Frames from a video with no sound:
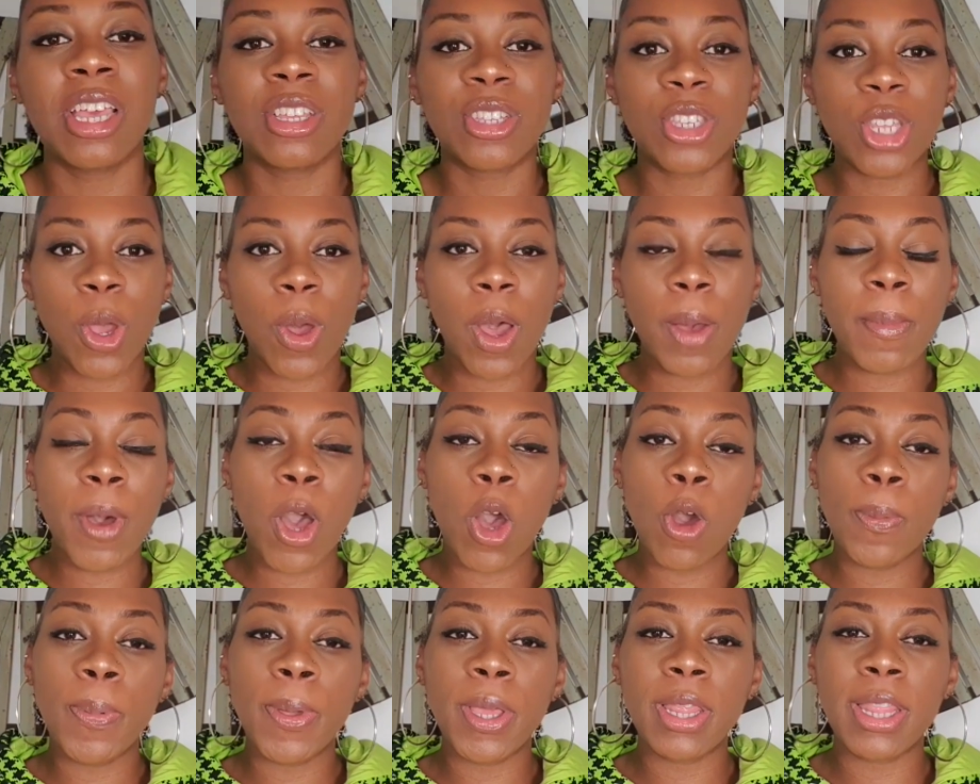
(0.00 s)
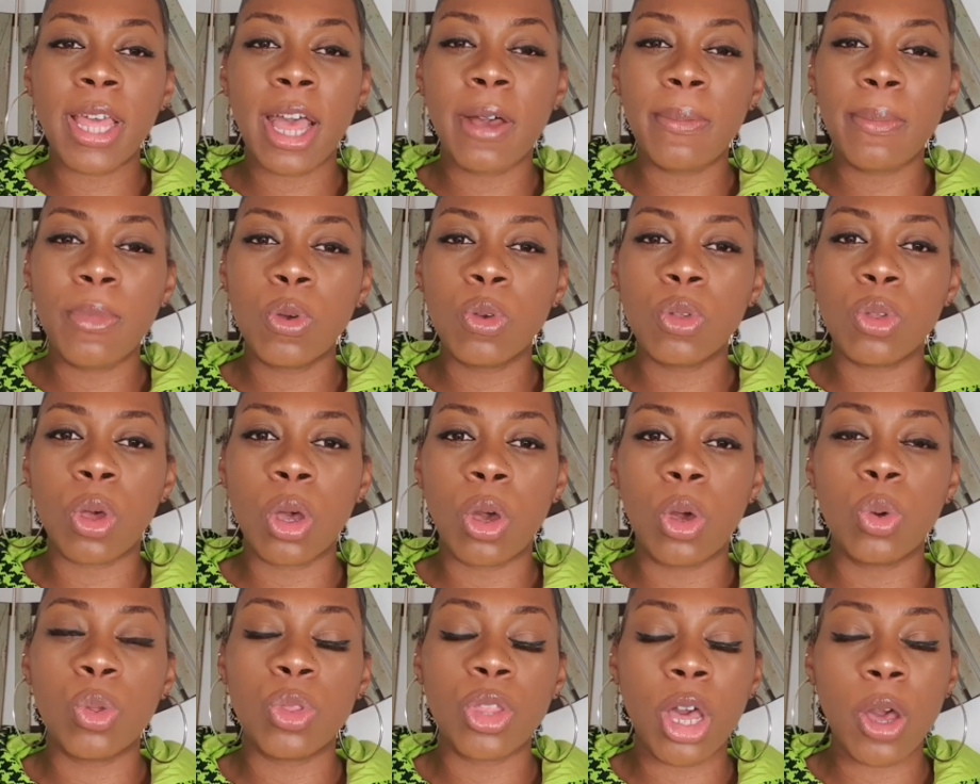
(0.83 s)
So I'm hoping that
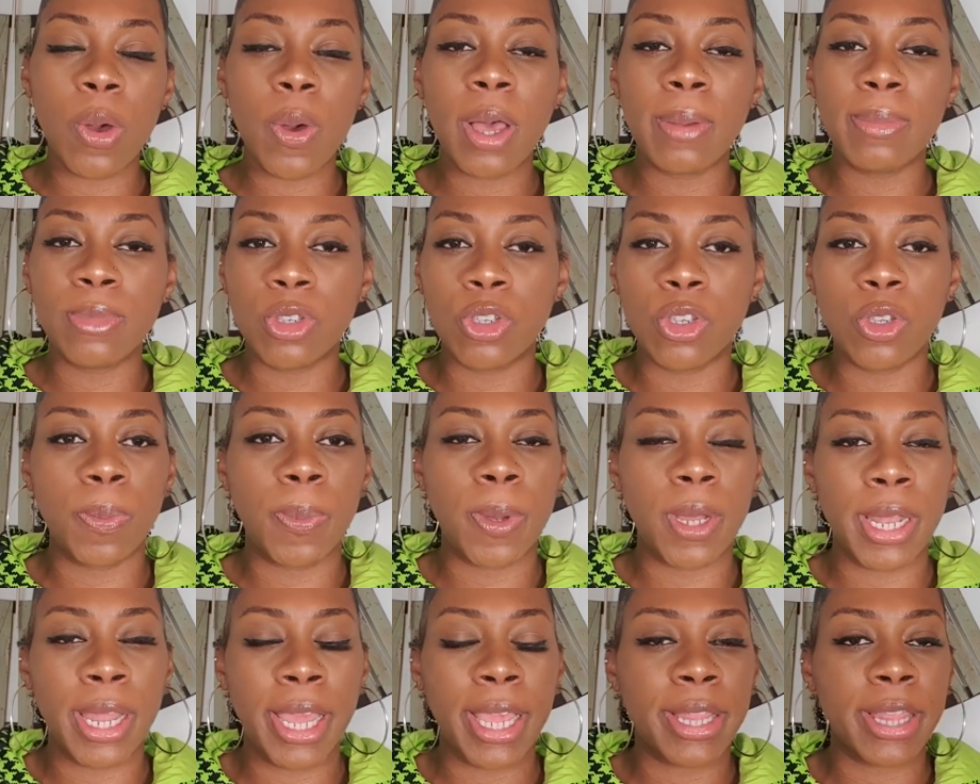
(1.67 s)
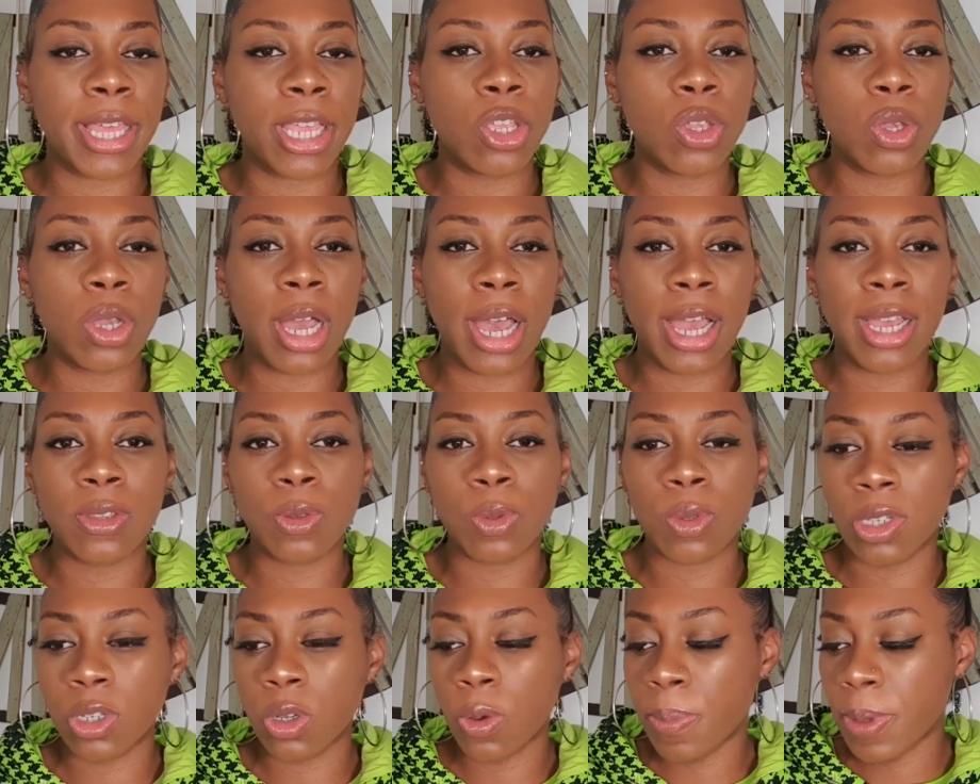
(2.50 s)
although I'm super late, that you guys will
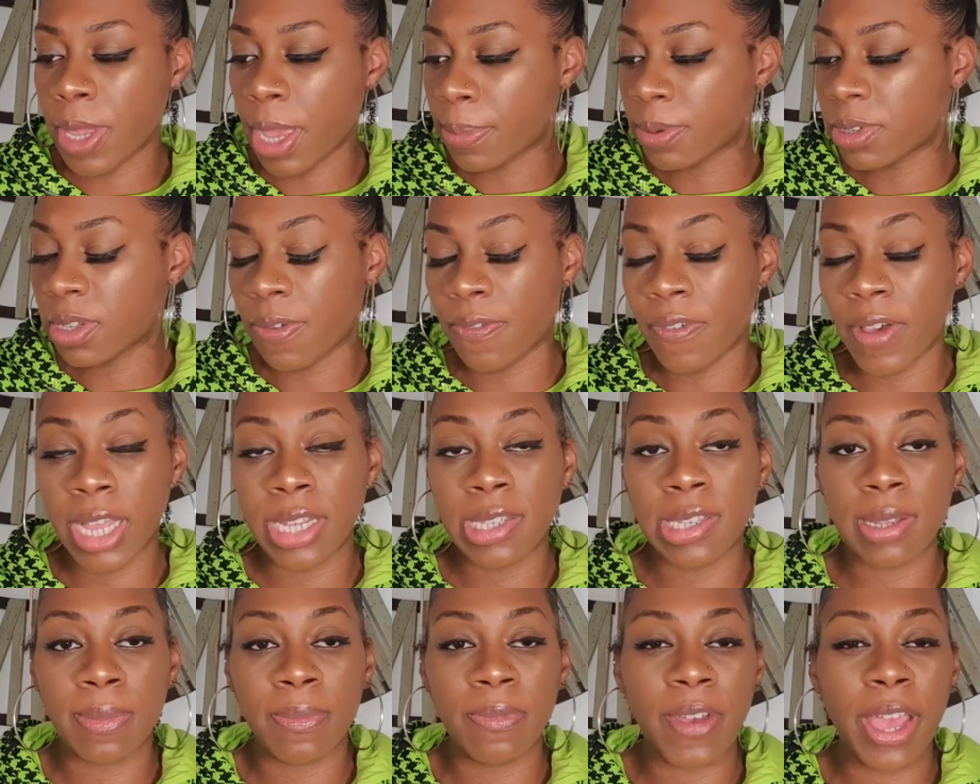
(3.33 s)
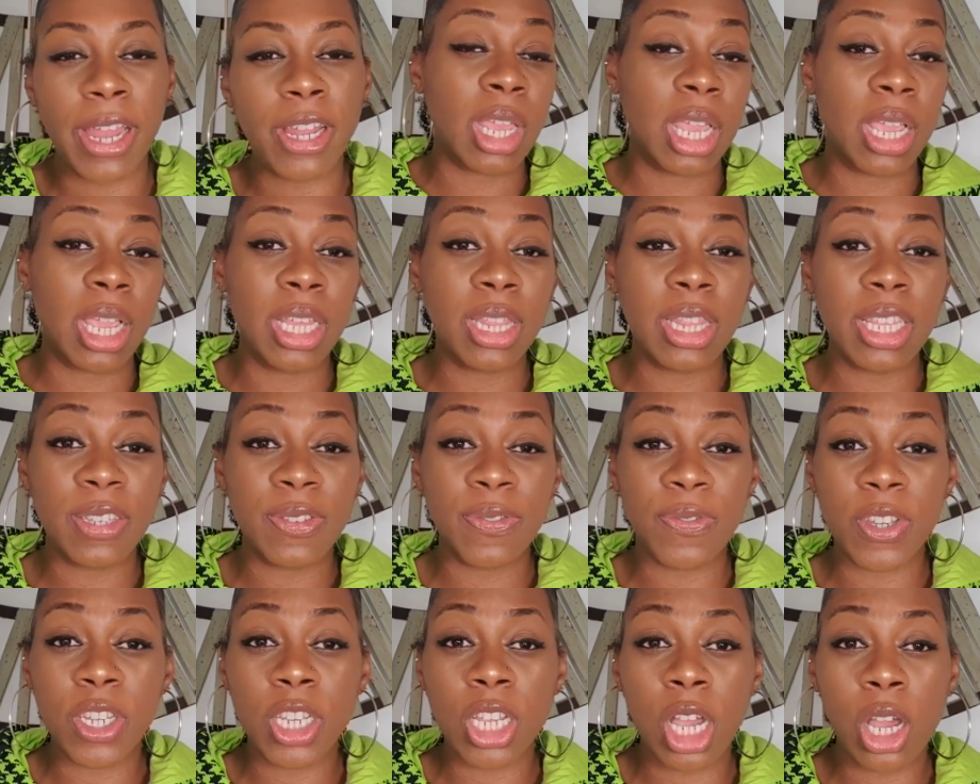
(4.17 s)
still be able to find some value in this
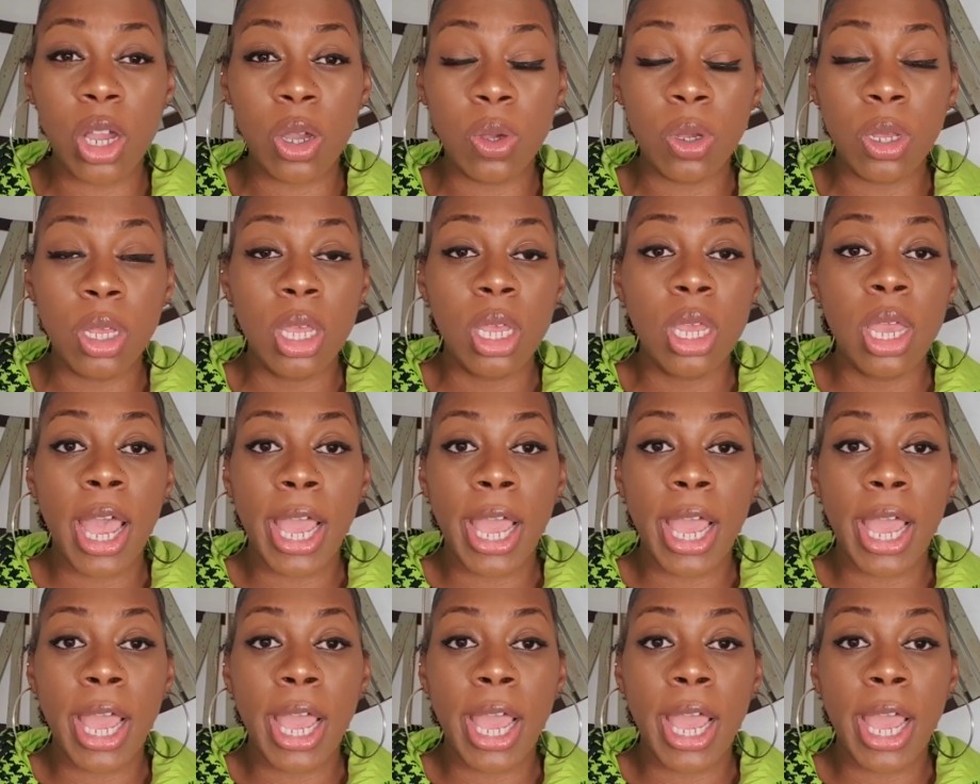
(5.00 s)
video.